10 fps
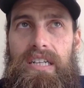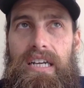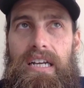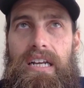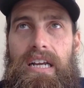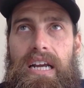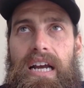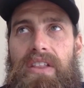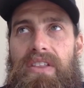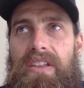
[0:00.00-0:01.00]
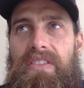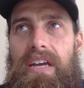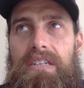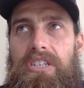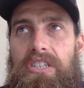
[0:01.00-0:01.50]
then, and then
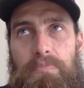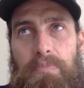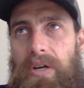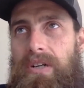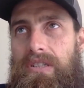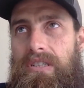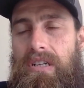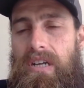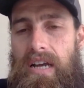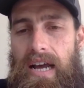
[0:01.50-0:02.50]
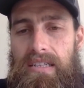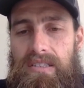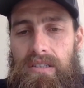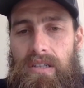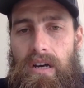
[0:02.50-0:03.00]
they disperse
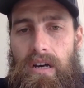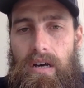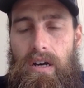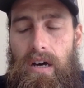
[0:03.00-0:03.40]
as the